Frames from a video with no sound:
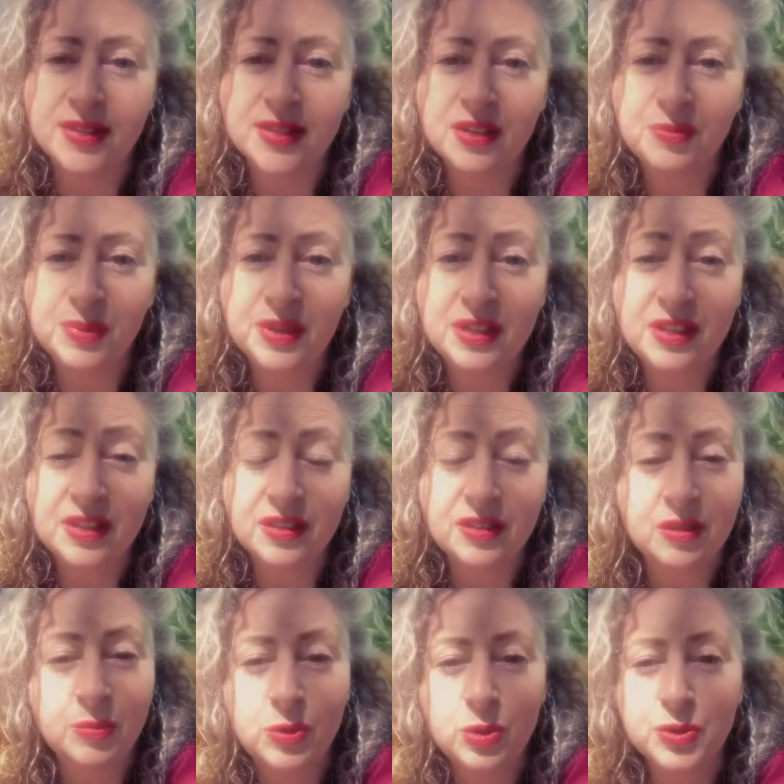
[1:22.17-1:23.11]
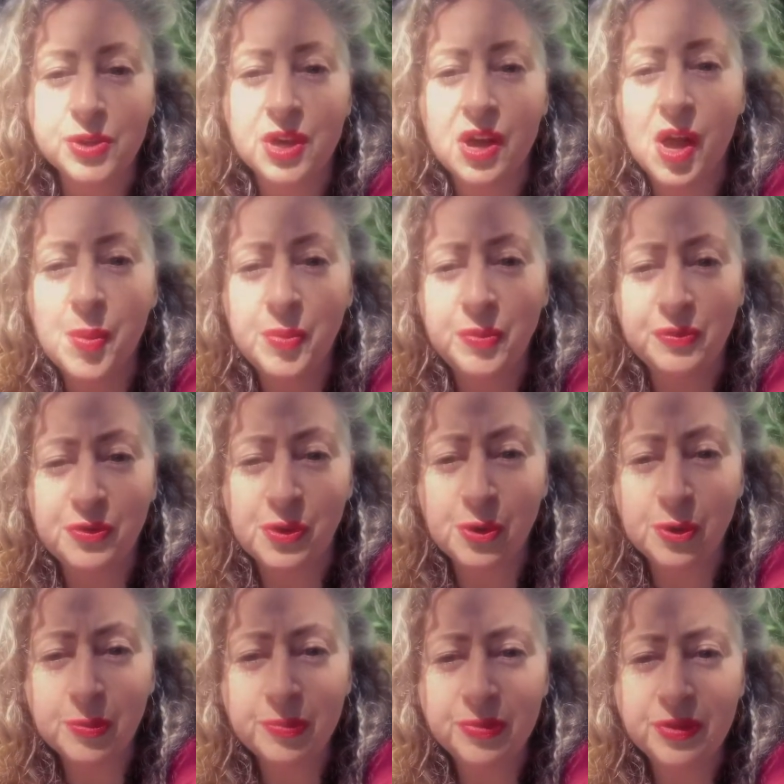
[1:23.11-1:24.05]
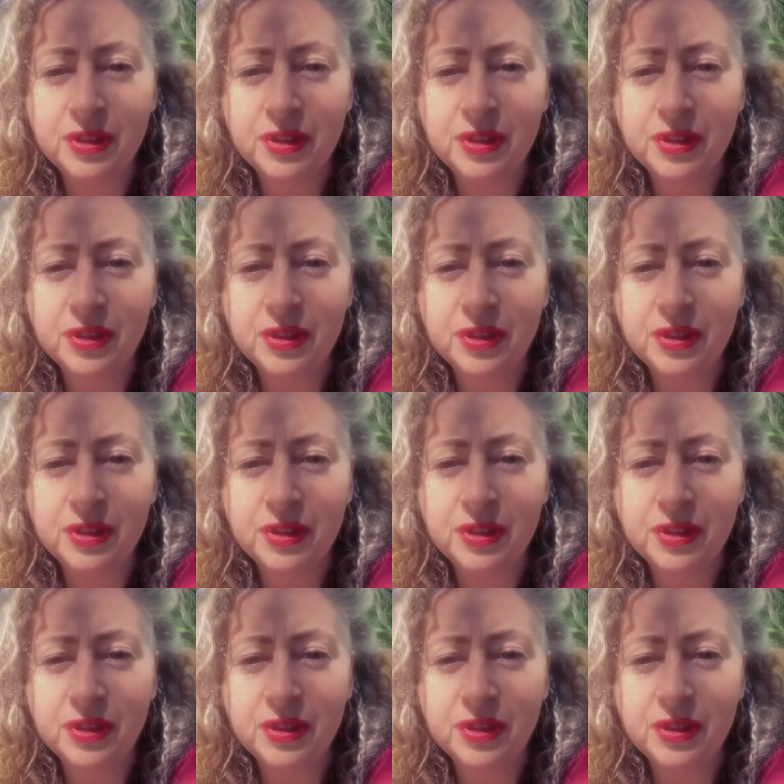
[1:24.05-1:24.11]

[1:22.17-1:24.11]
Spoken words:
That would be the most common form